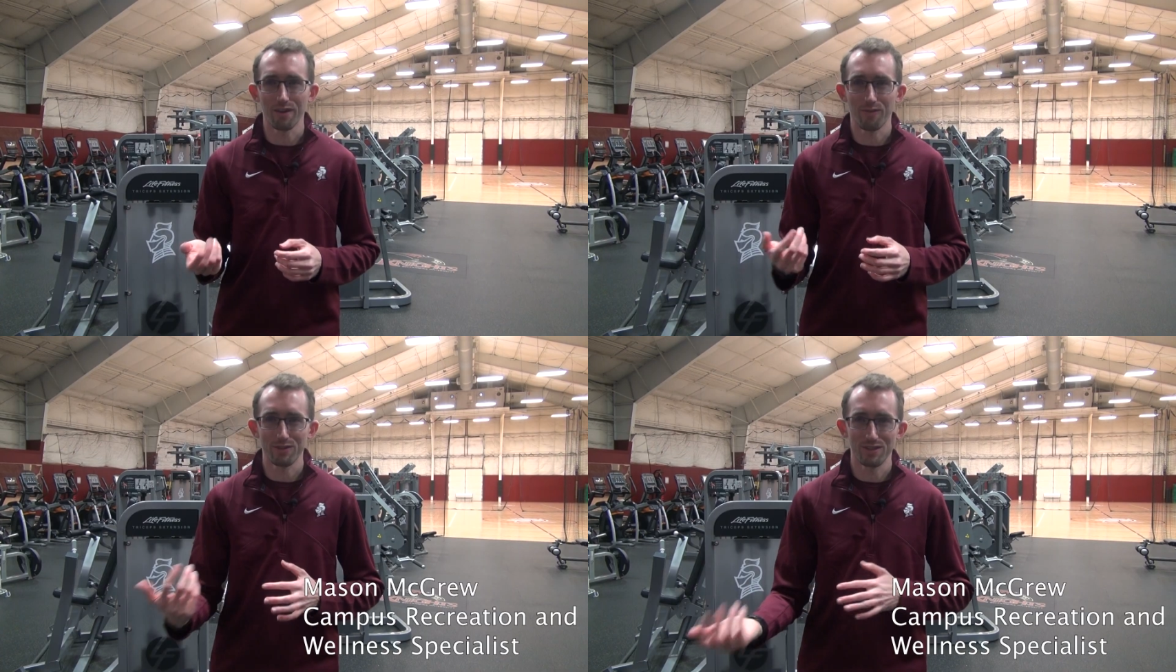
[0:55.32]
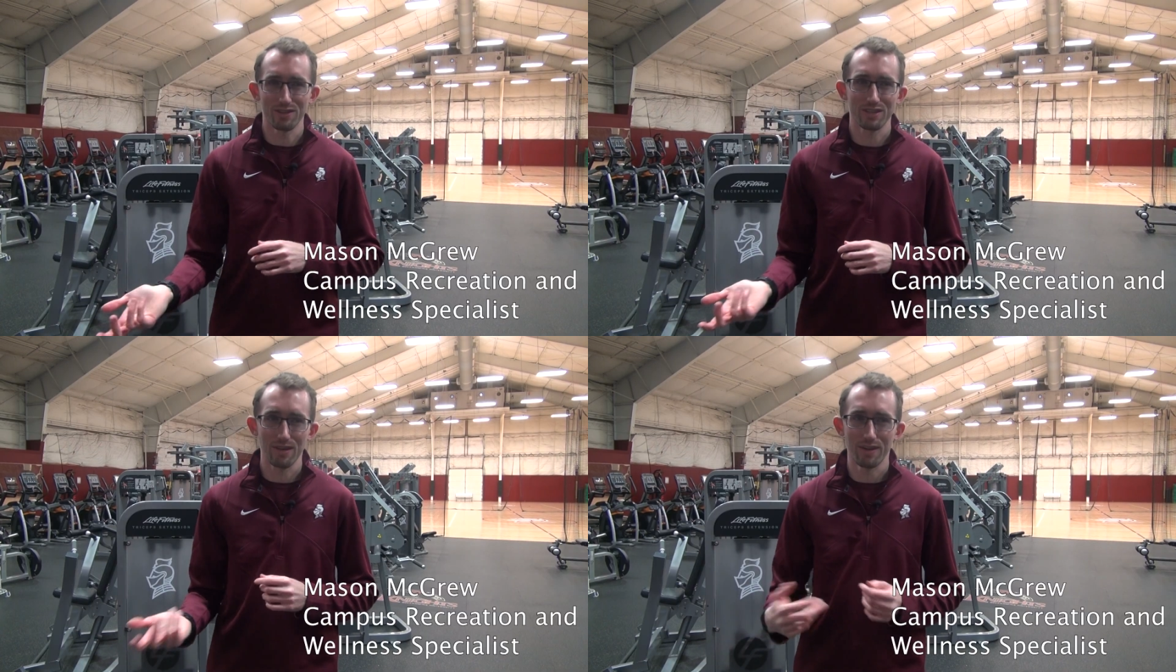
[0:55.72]
I don't want you to
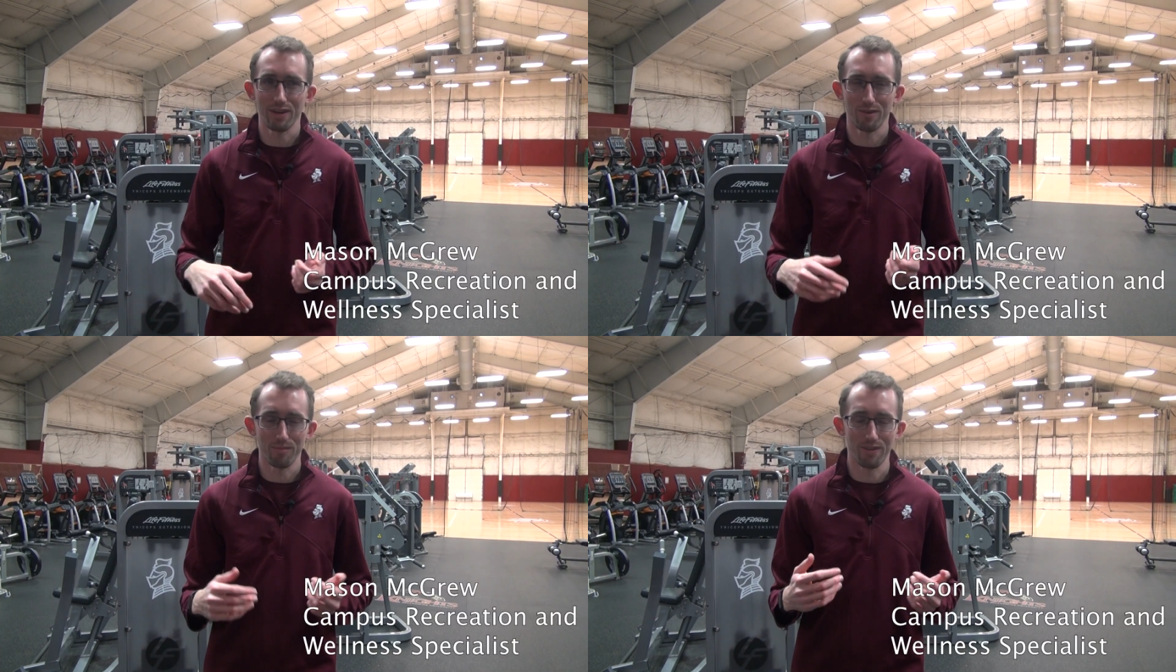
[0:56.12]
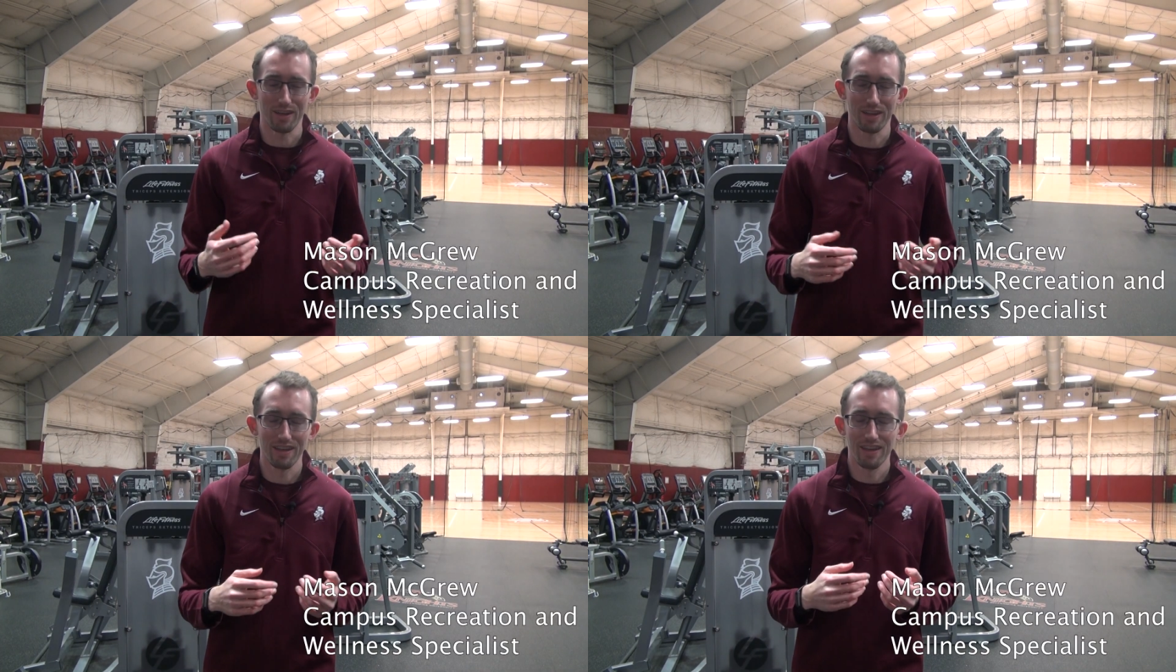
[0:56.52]
just come in here and be
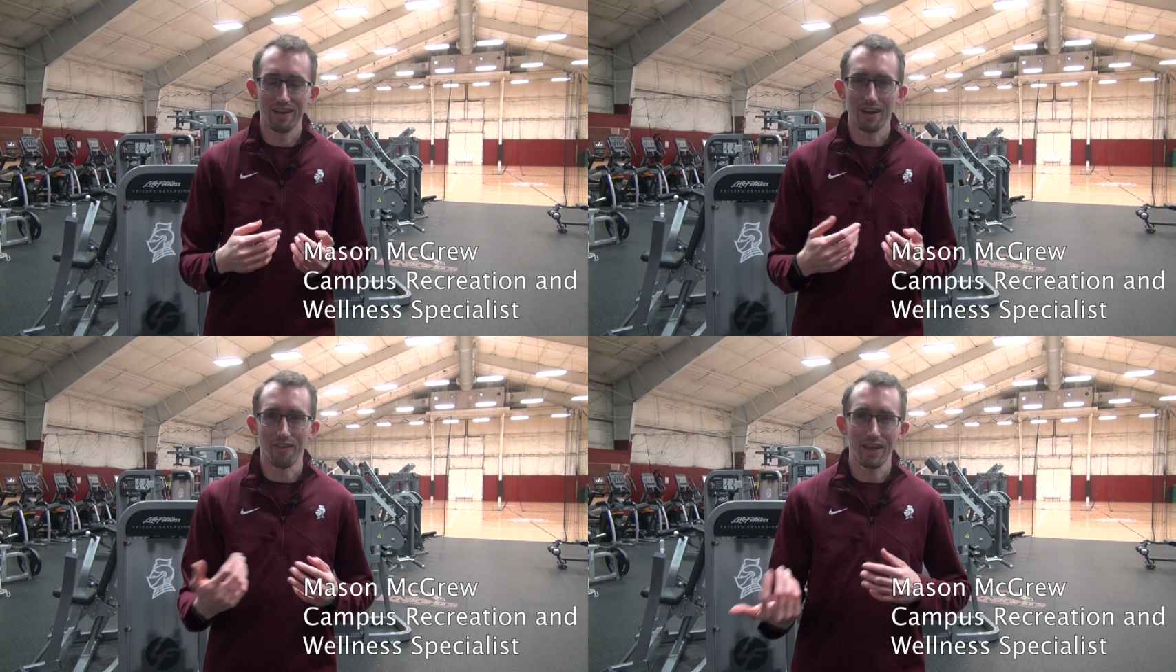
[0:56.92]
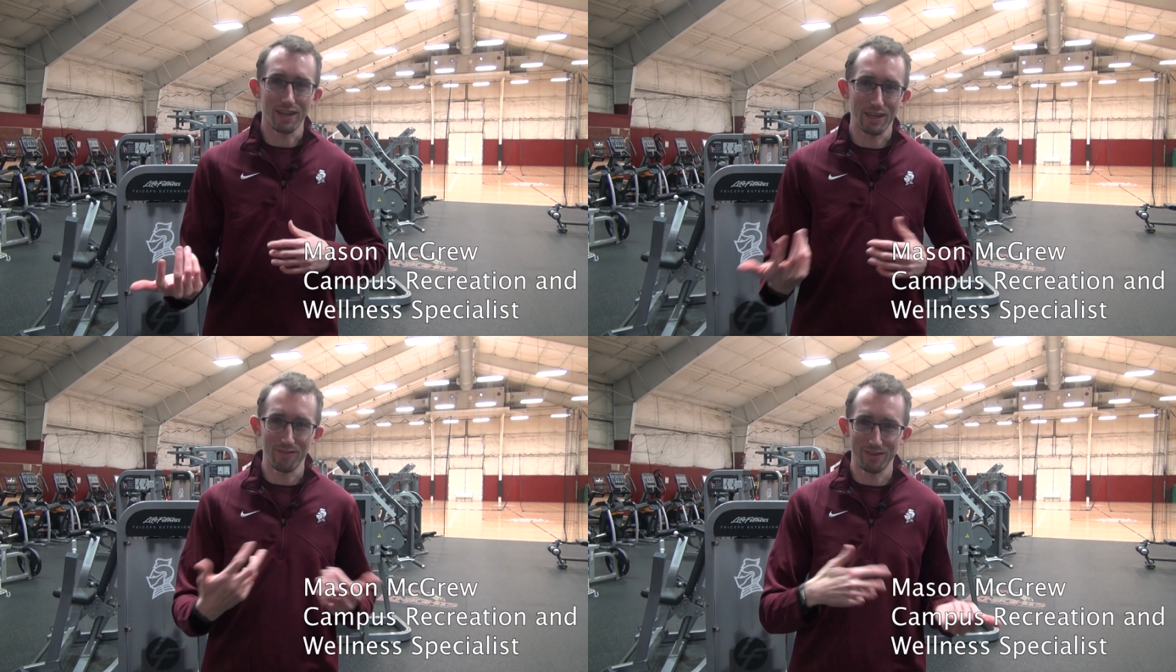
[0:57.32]
like, oh, I
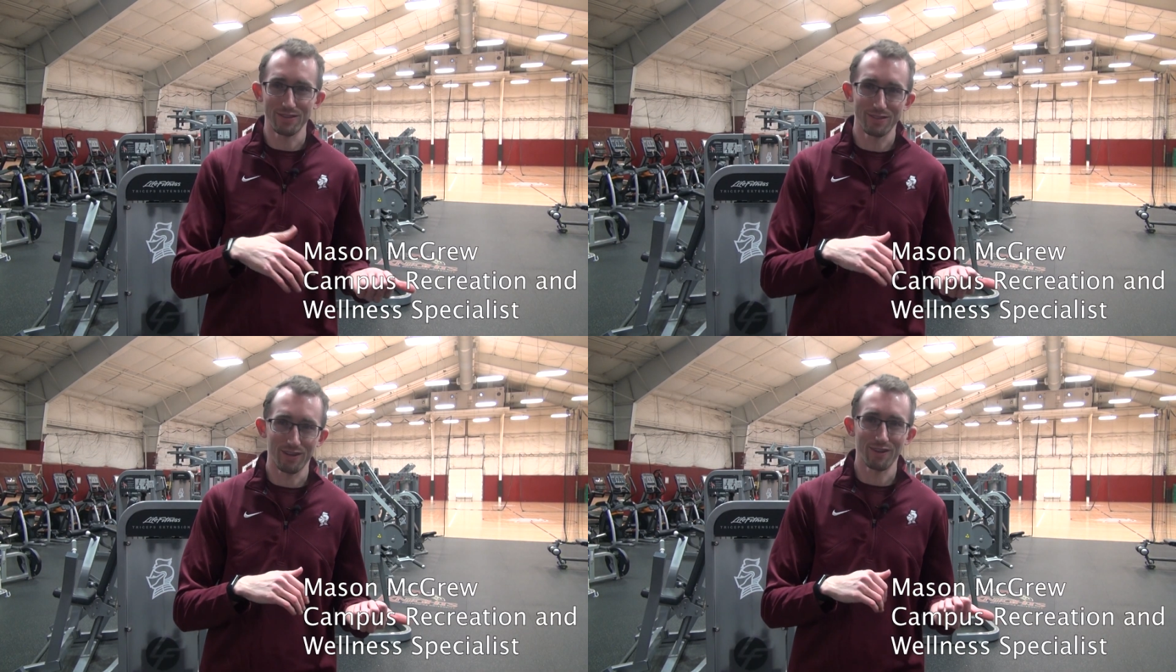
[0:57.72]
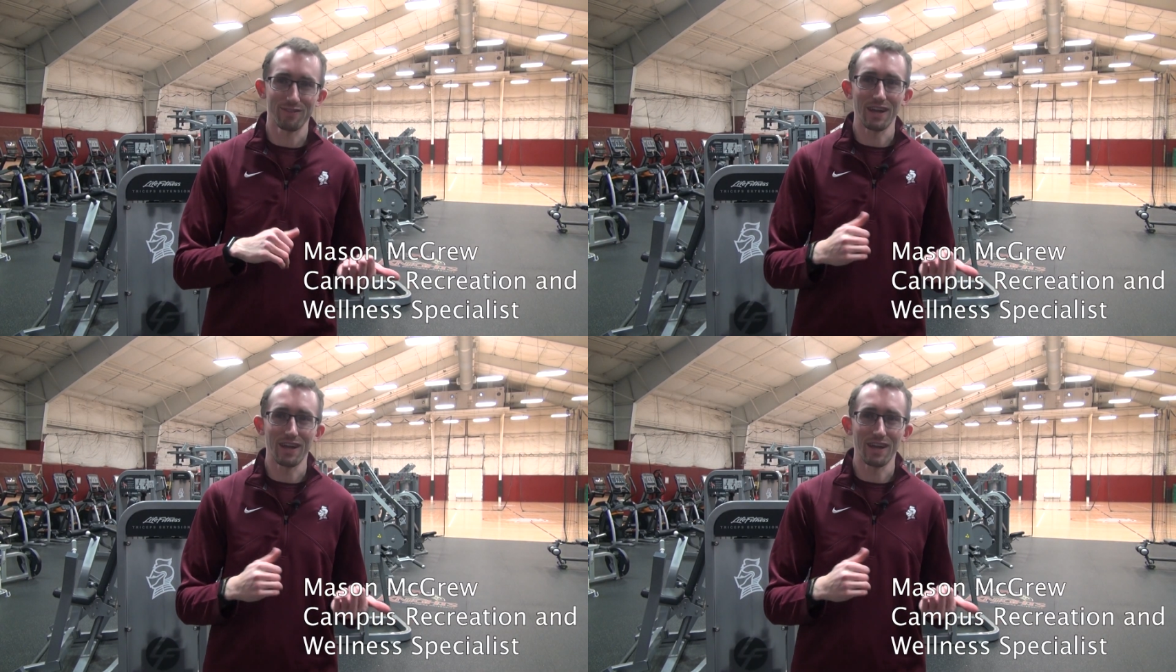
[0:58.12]
hate coming to the surf.